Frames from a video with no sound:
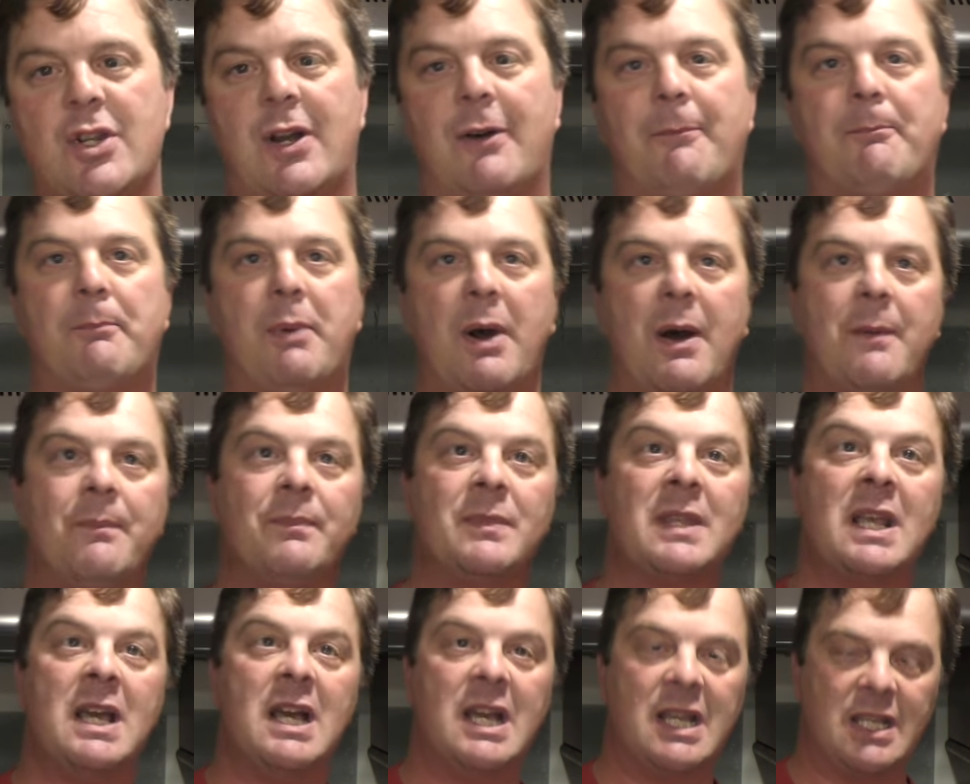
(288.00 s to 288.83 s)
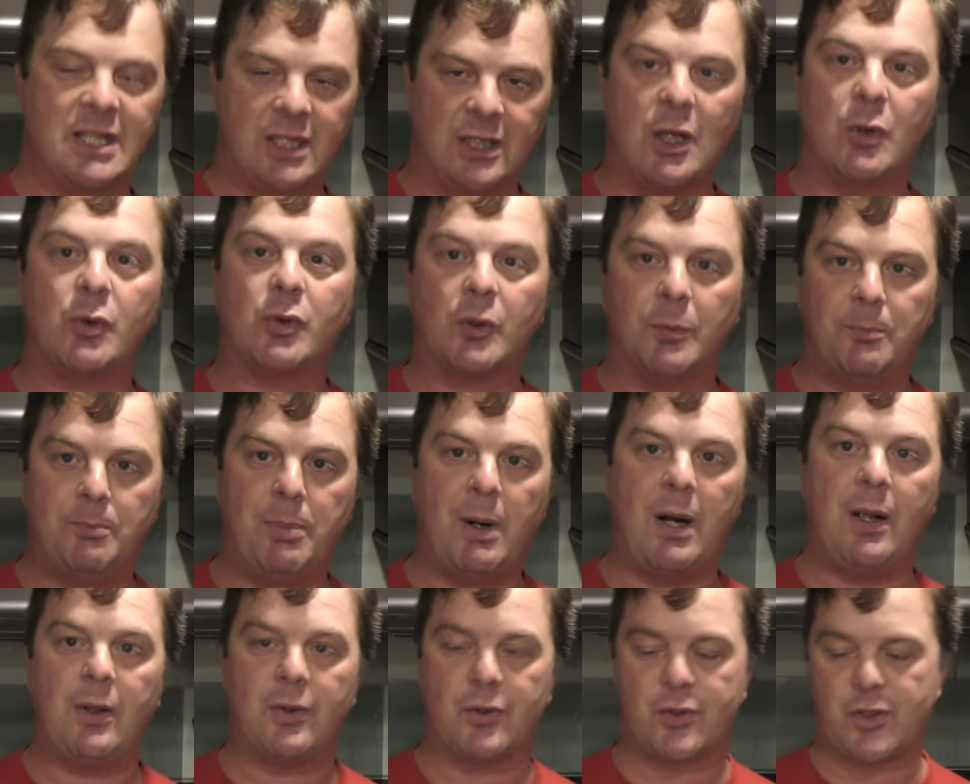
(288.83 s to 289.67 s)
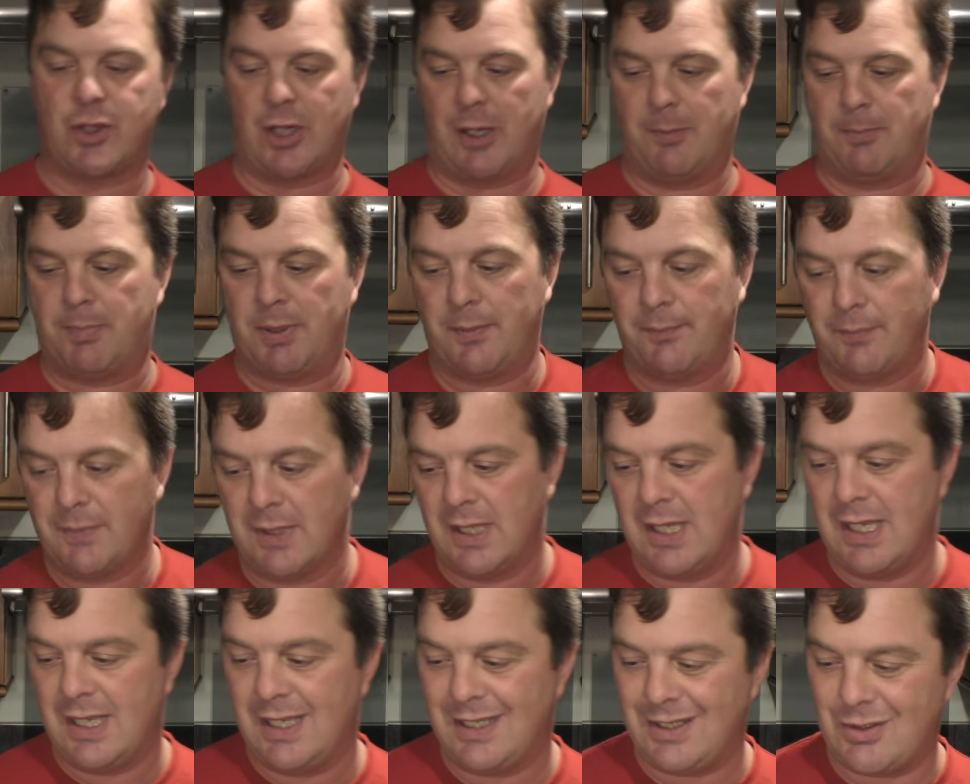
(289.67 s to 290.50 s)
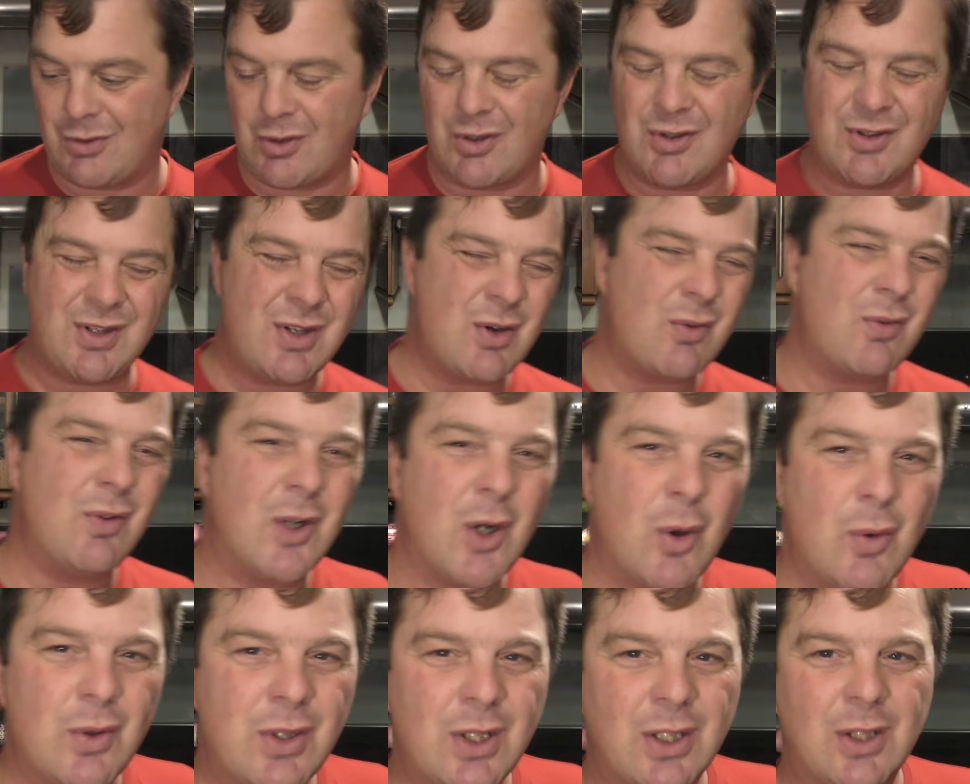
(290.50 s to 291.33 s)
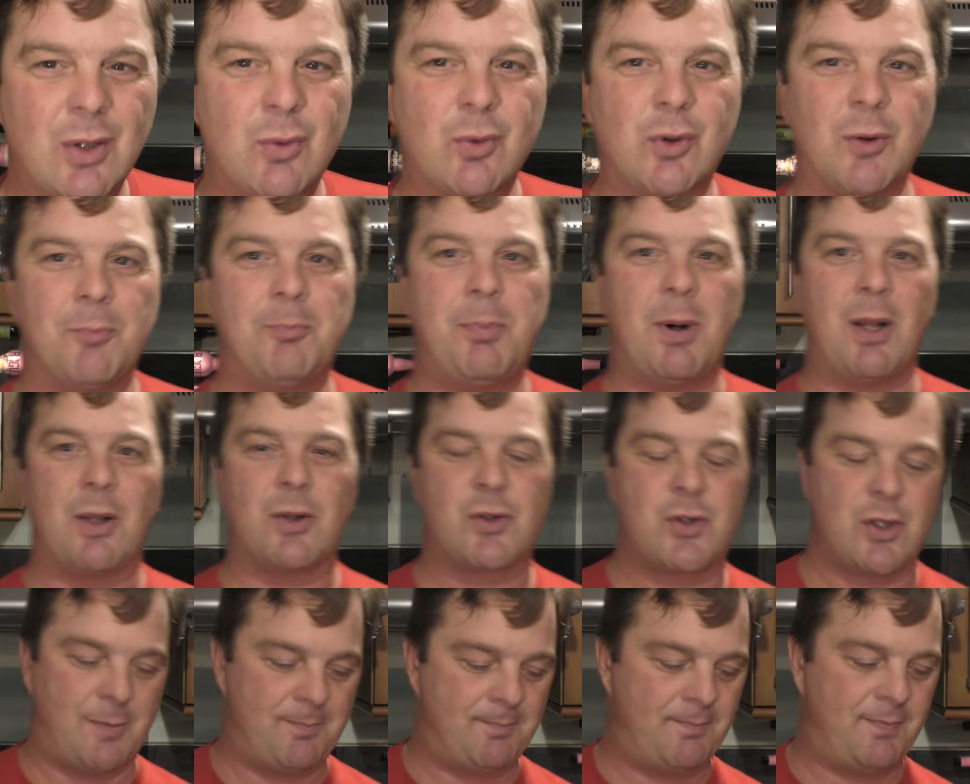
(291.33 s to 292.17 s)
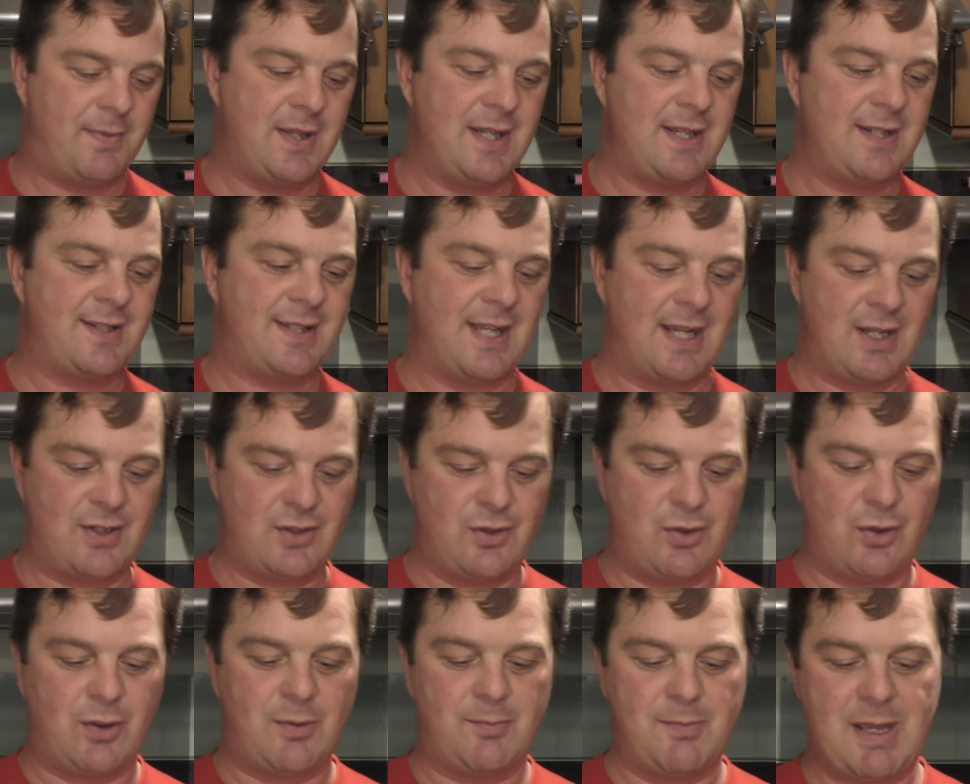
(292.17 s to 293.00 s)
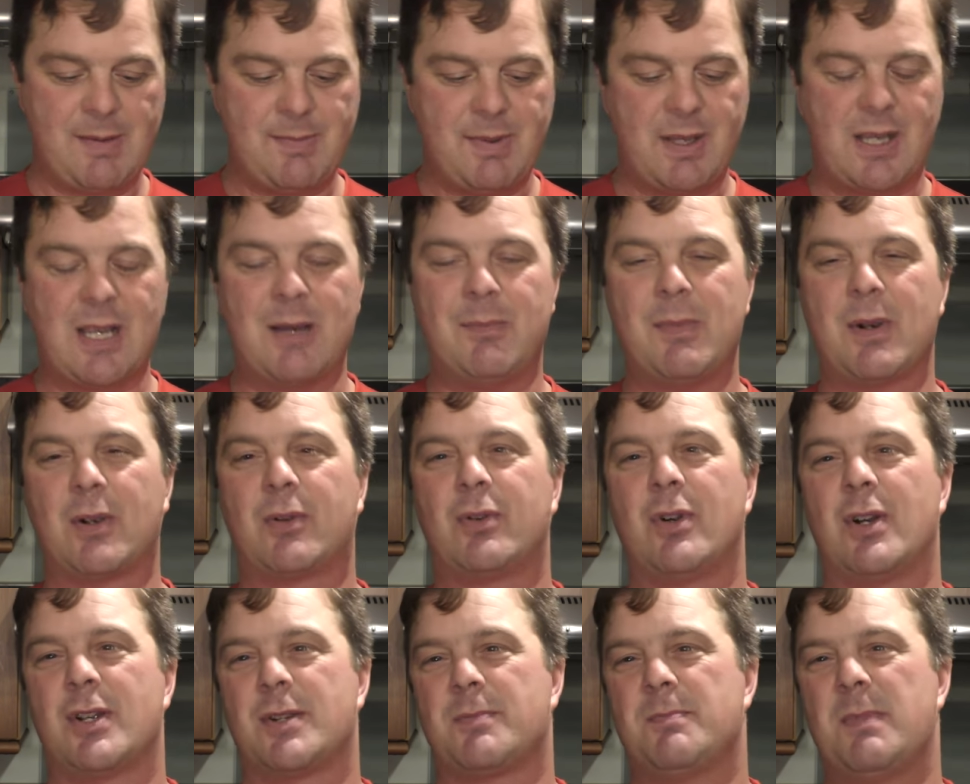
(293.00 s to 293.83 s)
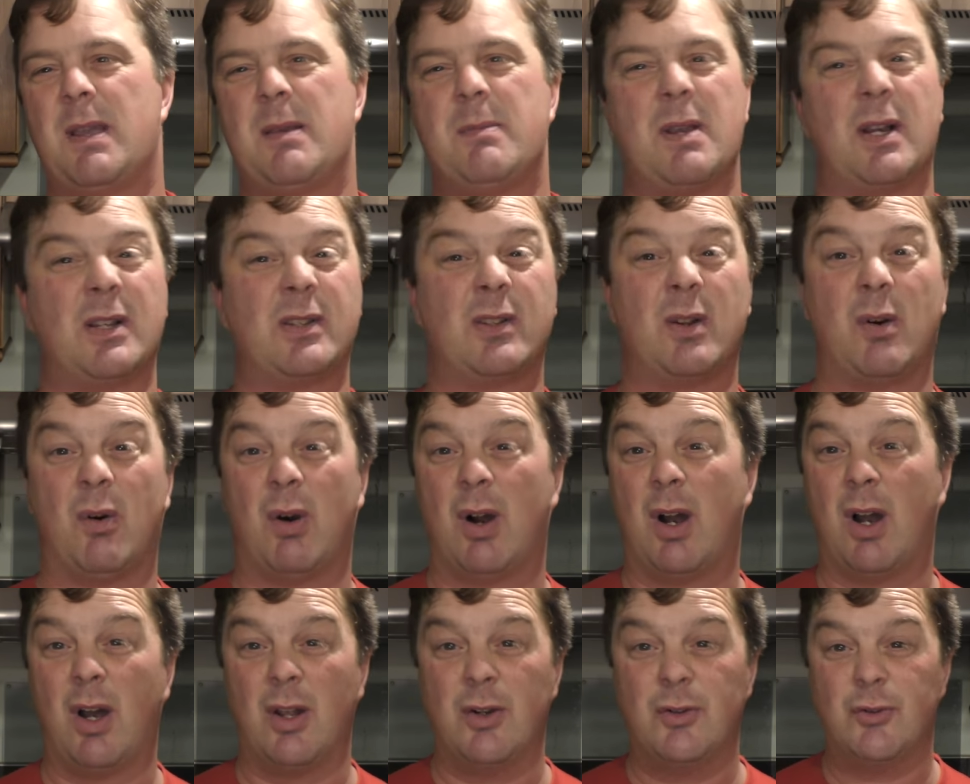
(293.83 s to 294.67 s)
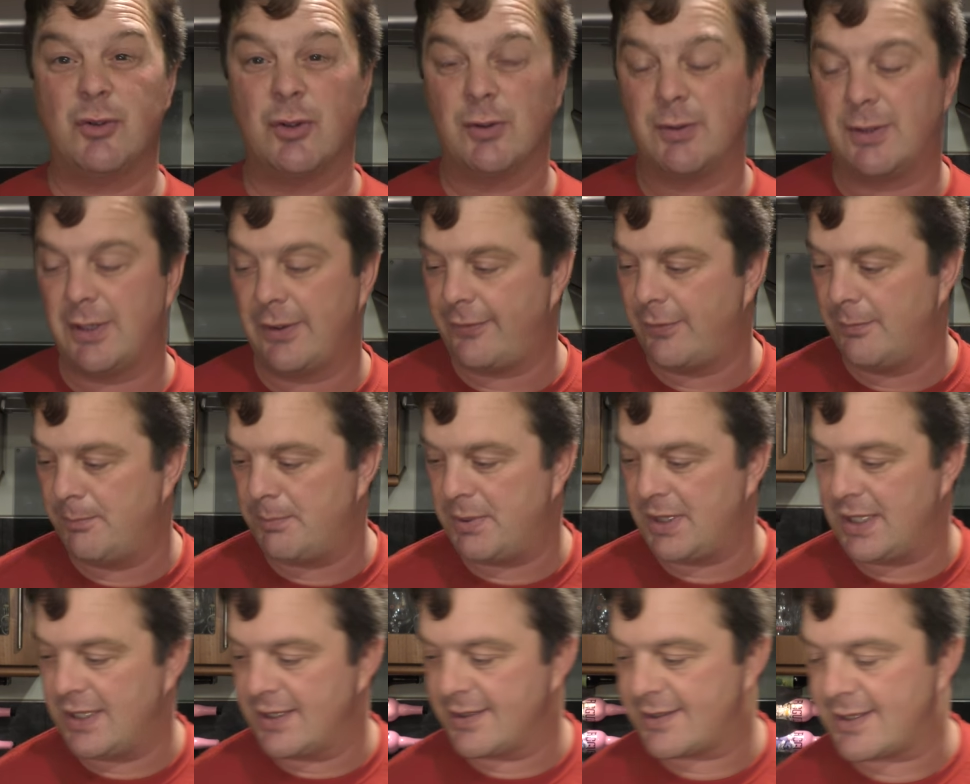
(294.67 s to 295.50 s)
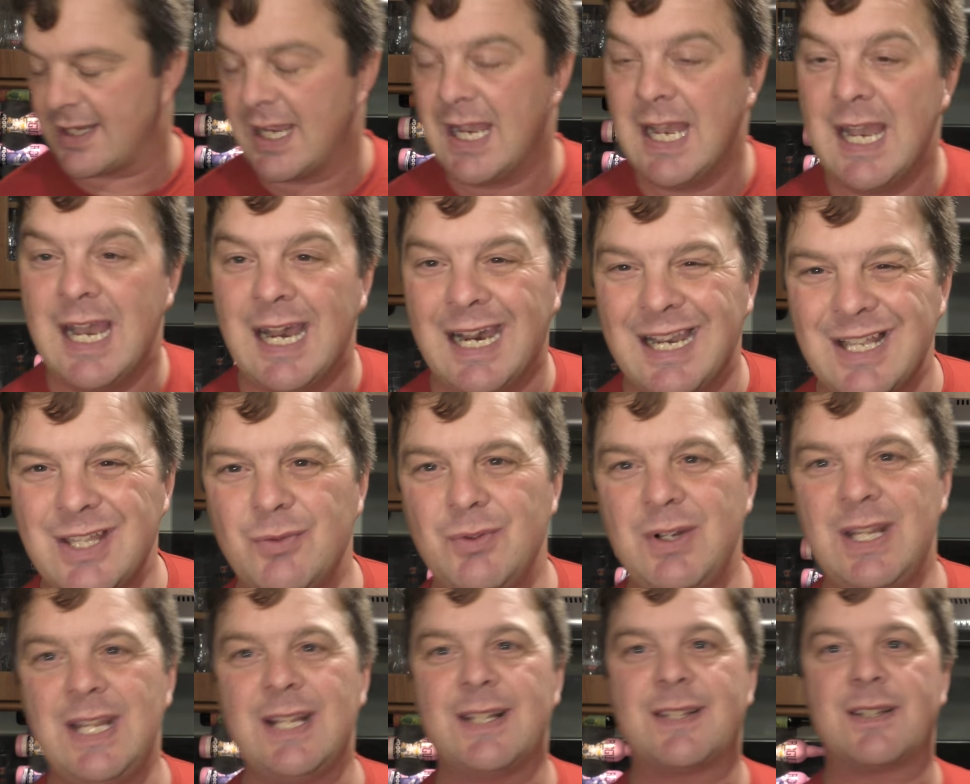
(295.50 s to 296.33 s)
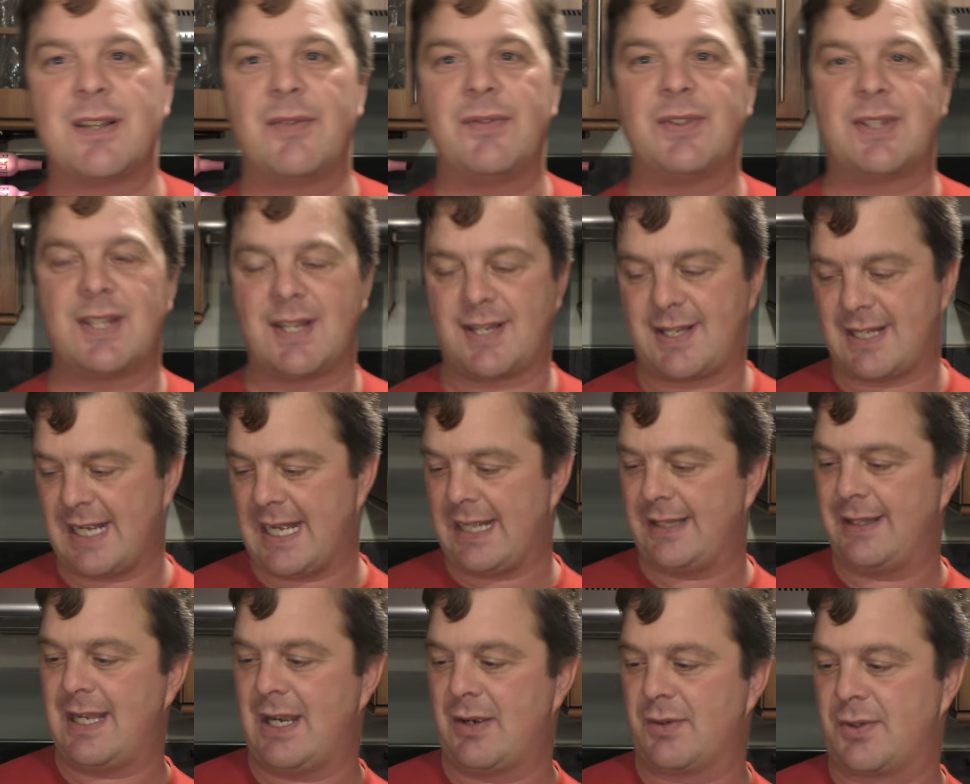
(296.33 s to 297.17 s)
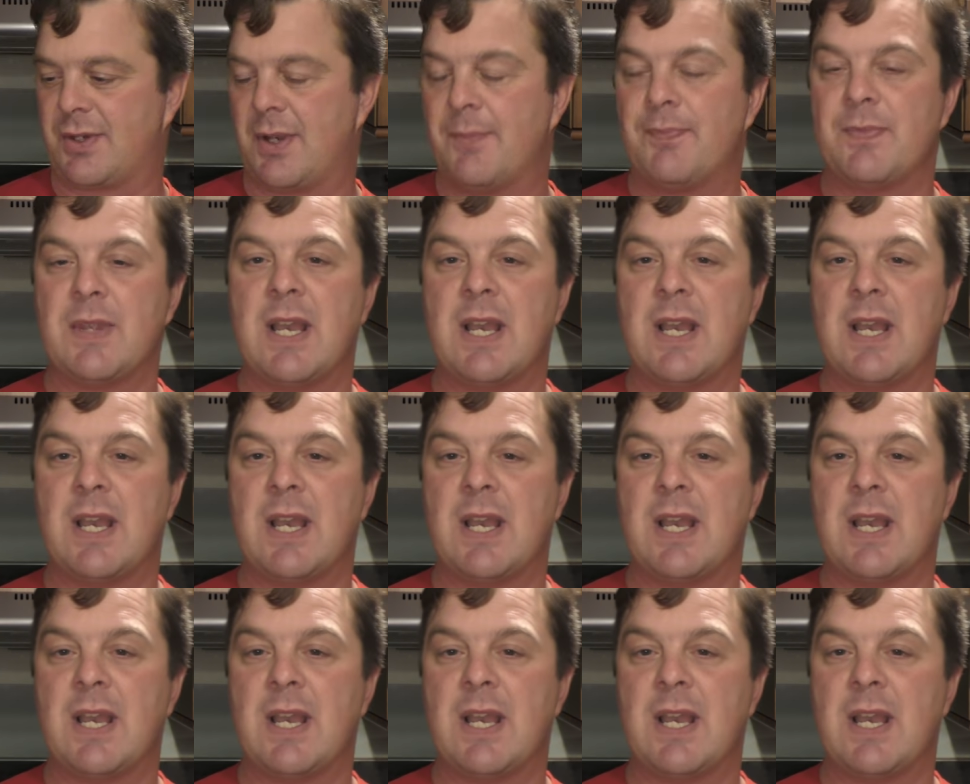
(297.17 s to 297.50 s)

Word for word: shelf, but your local bottle shop. You can go in your local bottle shop these days and you can maybe come across maybe, I don't know, 100 different beers, and you need something to stand out.